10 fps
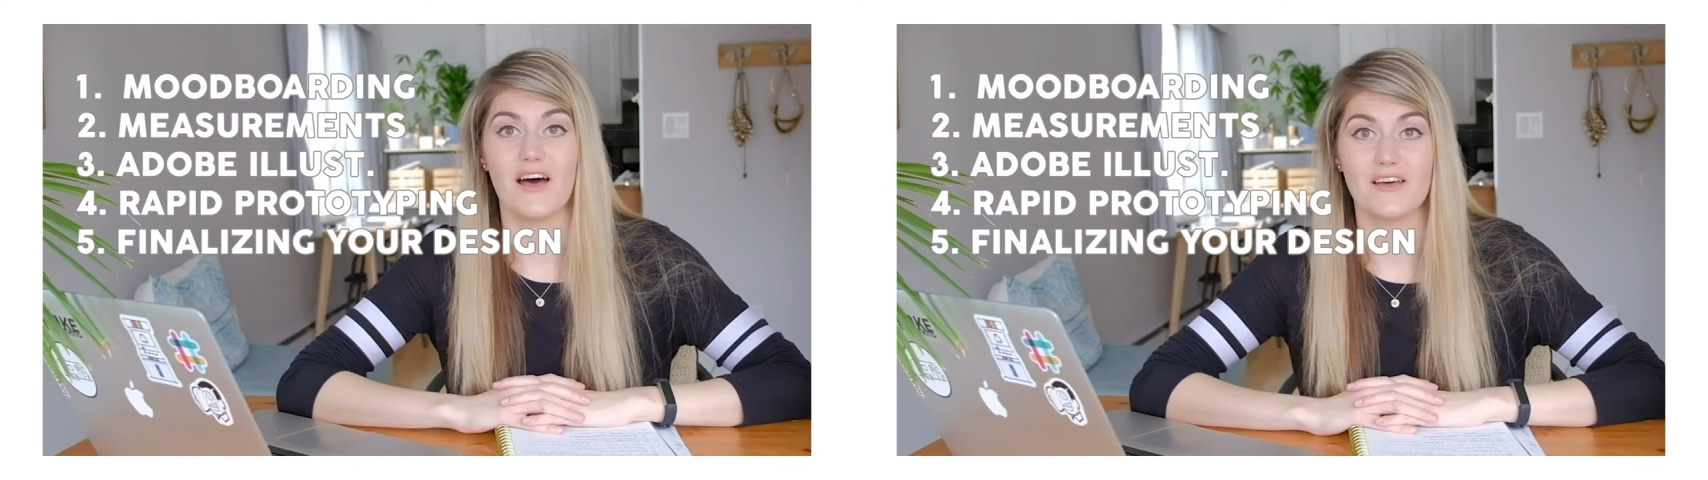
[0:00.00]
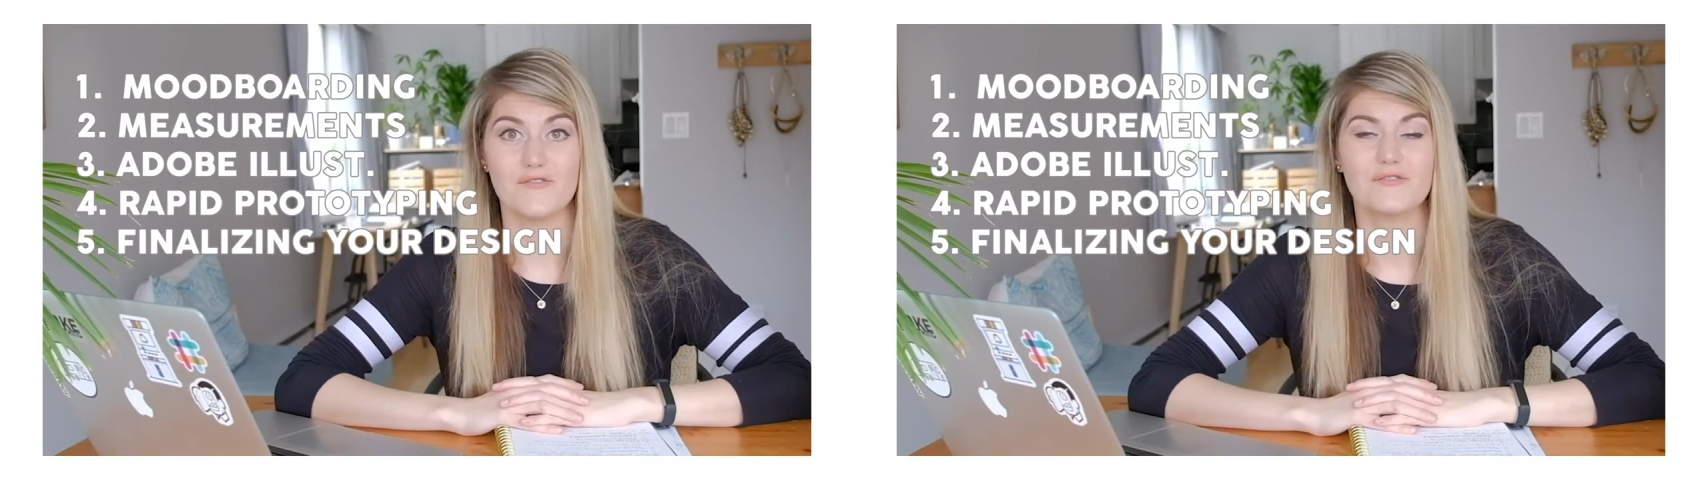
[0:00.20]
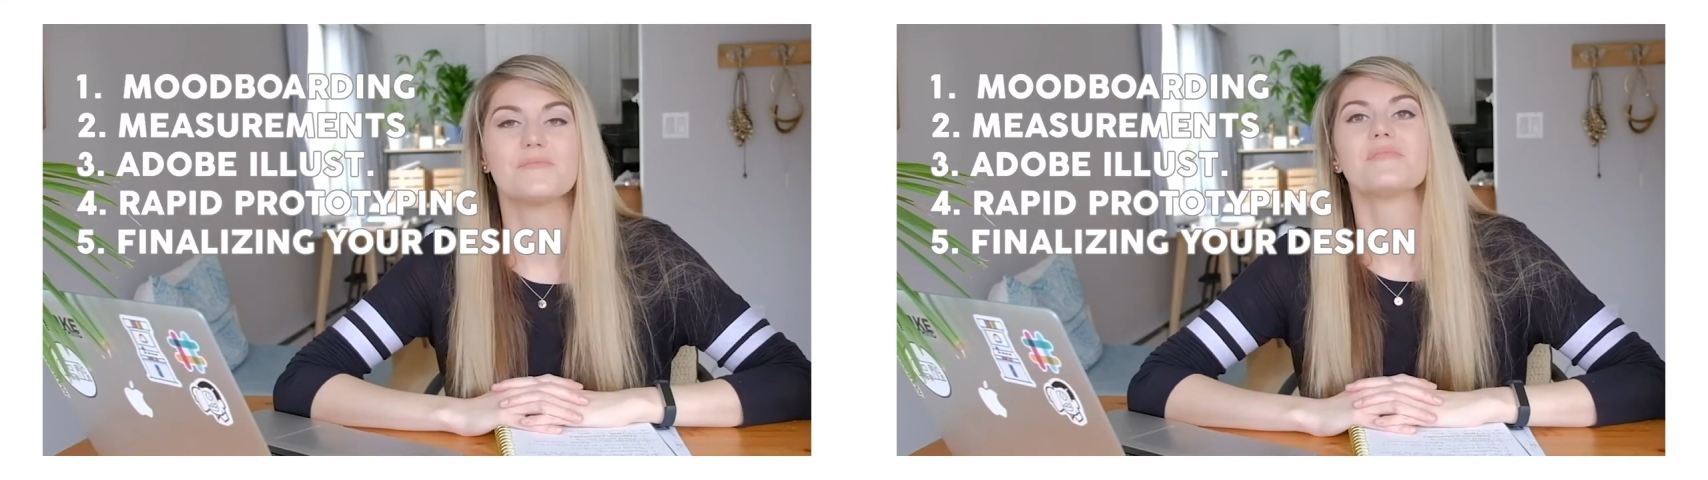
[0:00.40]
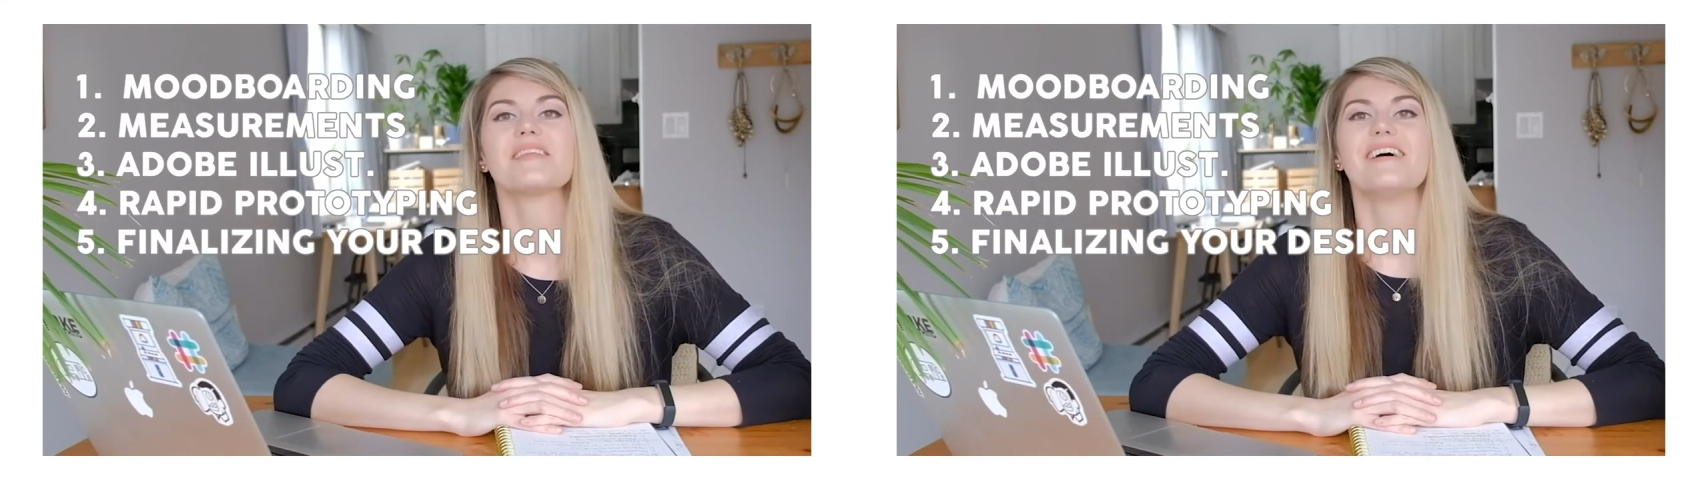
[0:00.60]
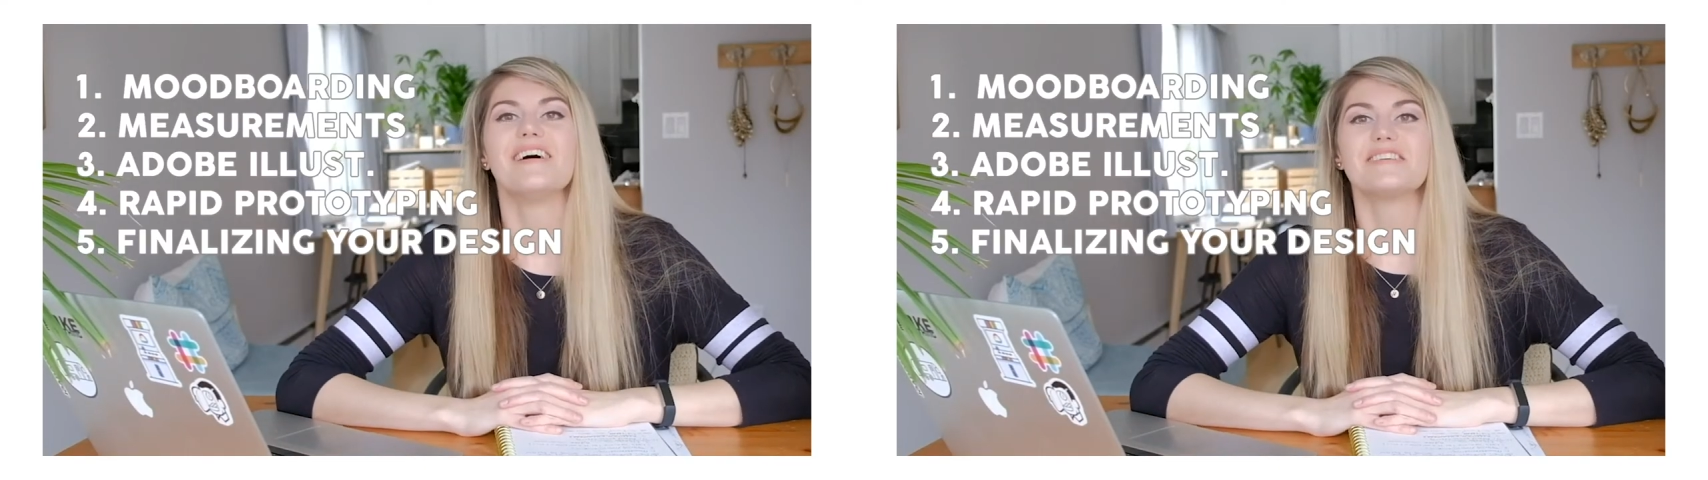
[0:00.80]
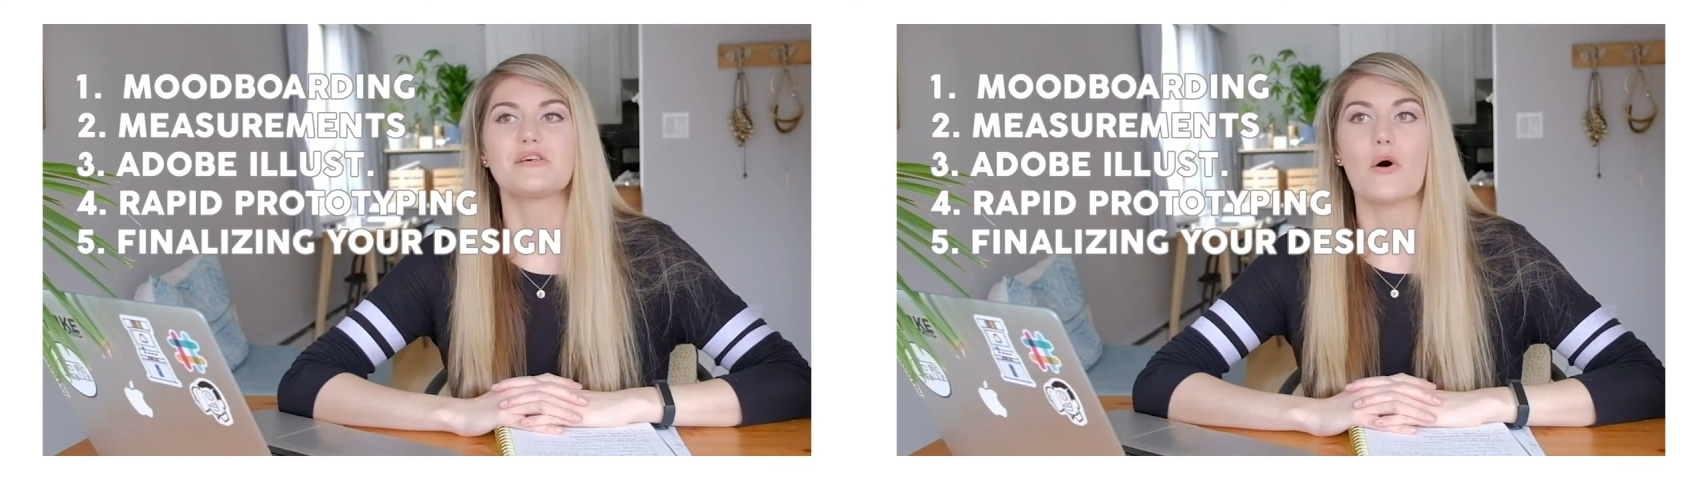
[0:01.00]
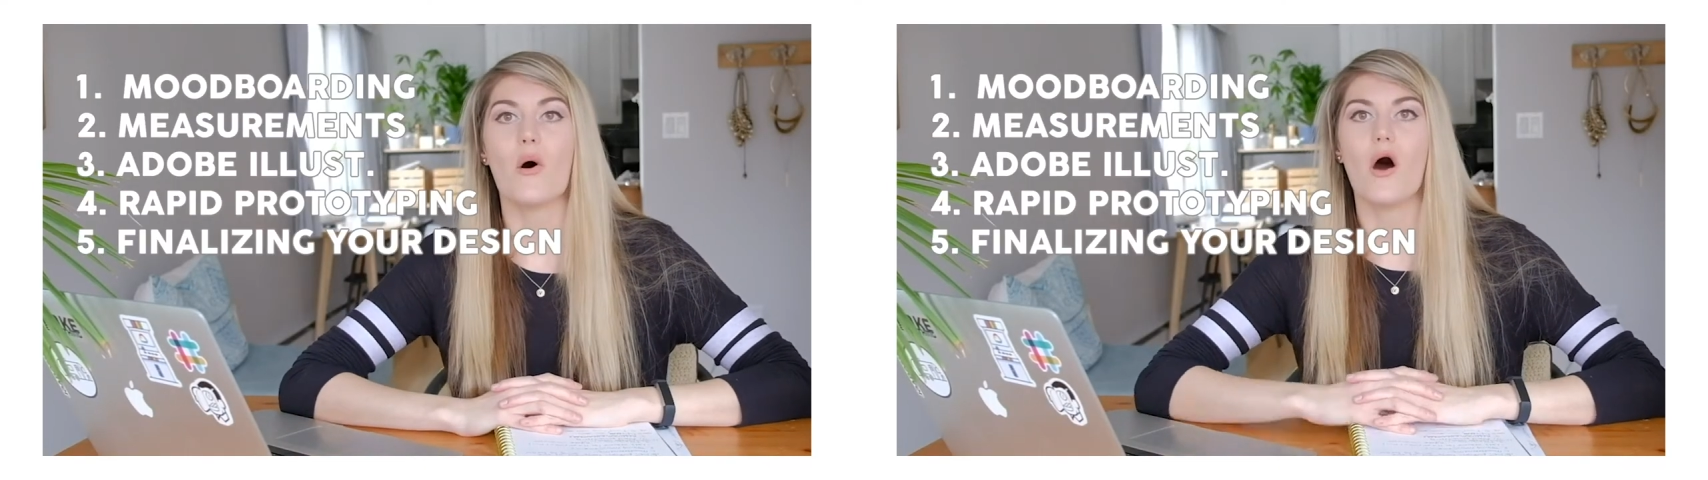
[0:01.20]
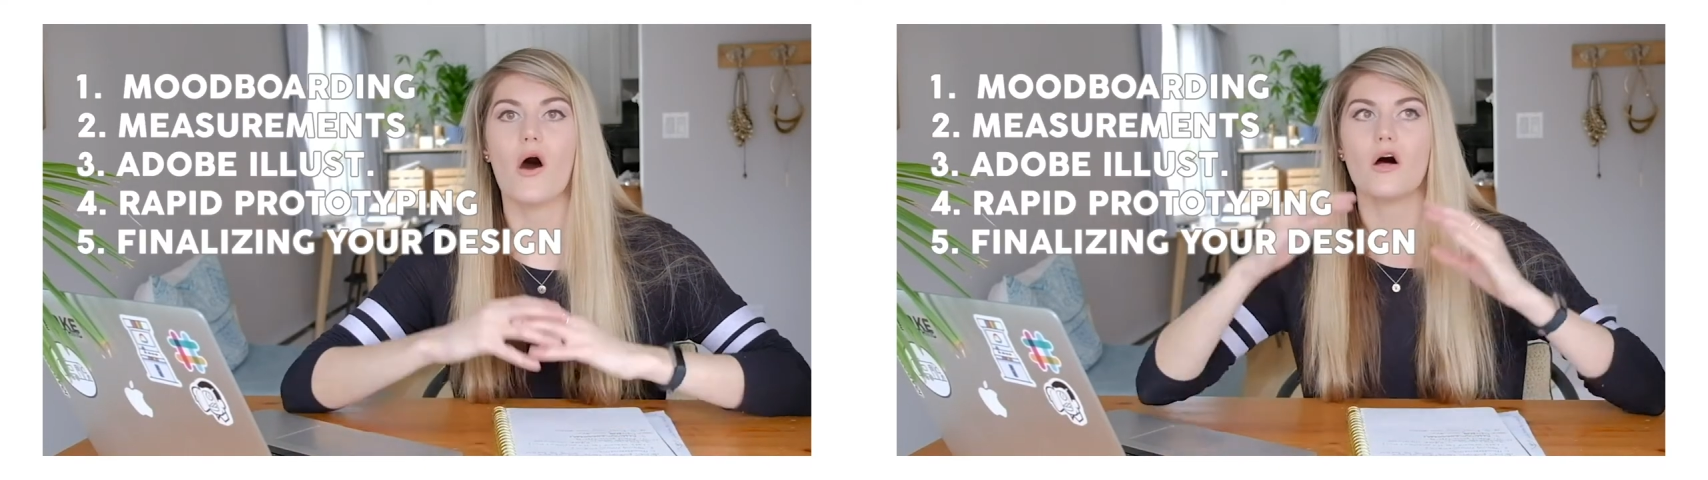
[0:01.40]
and mock-ups and
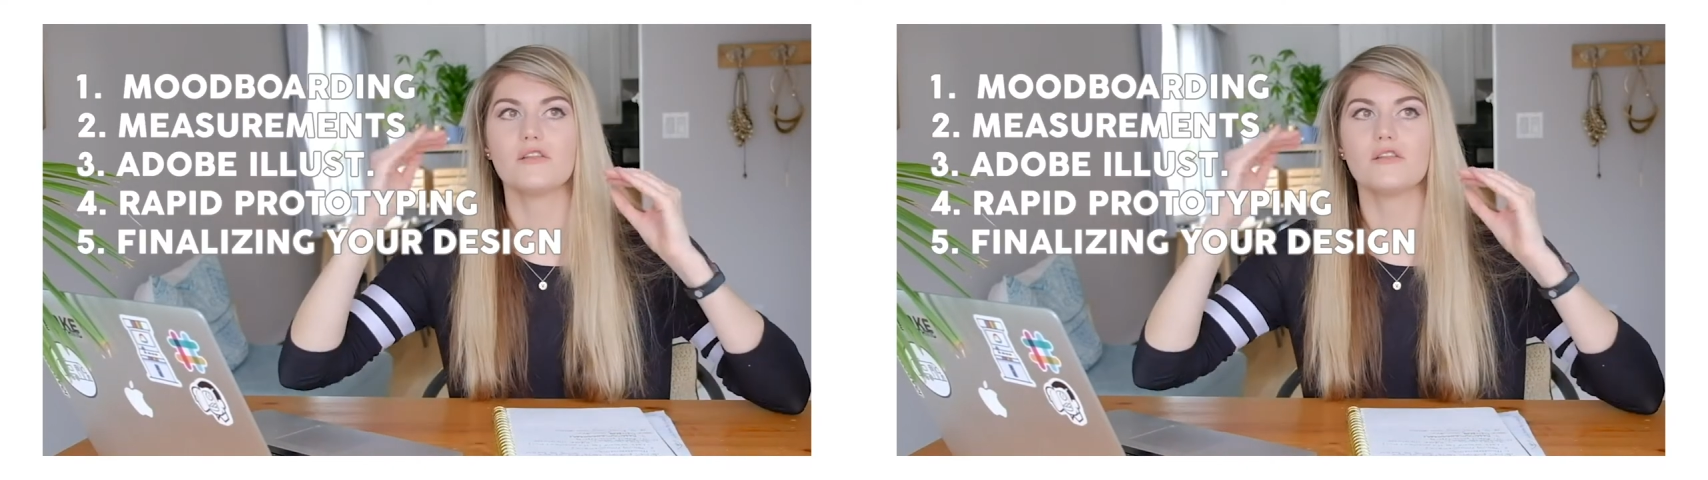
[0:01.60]
get the right